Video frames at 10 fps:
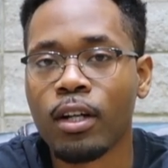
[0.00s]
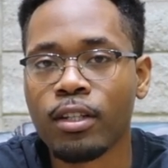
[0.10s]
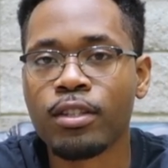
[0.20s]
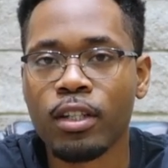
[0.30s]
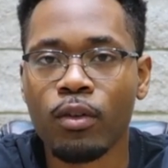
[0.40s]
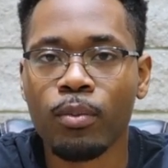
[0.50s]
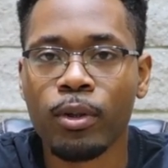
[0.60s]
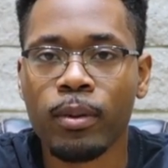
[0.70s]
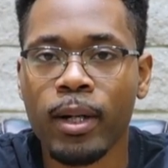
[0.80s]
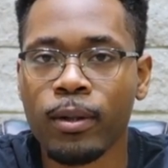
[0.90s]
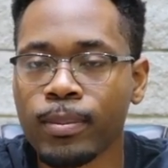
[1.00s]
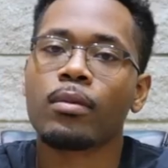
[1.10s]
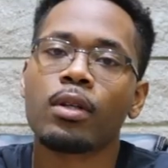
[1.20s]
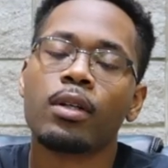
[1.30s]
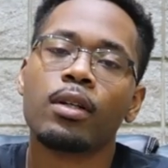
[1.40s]
considerable amount.
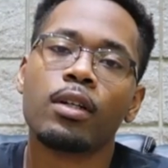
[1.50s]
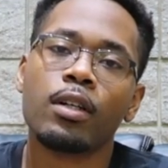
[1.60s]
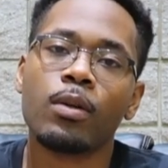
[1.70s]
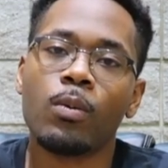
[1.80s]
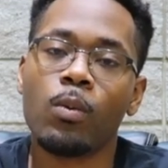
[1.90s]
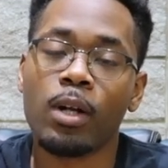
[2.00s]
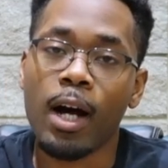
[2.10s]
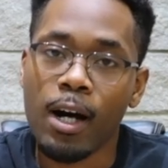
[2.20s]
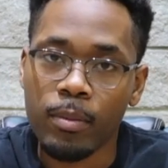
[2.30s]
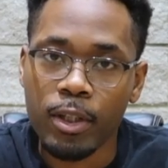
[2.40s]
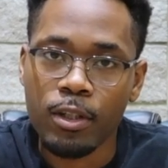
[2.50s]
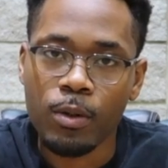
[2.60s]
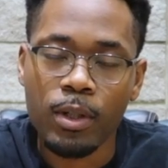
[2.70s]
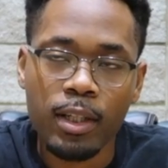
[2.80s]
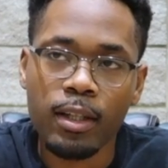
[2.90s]
What I'll be
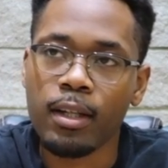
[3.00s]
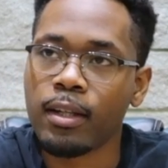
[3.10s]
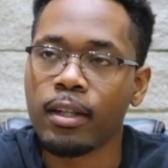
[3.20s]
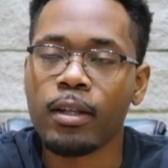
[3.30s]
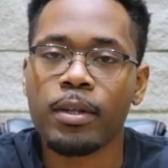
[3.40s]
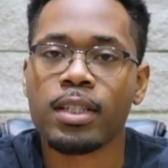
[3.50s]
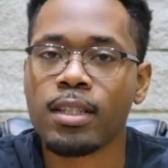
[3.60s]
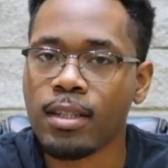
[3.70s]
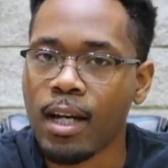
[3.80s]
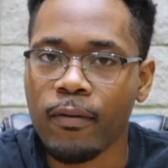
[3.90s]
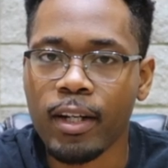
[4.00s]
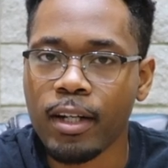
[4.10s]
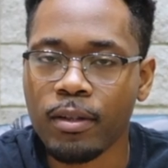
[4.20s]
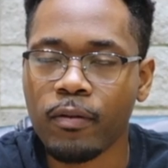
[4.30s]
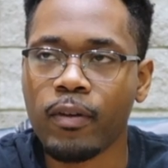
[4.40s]
doing, this is
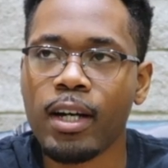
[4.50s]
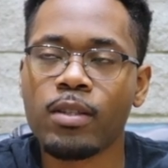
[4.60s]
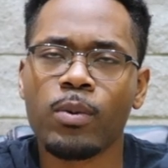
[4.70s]
financial advice.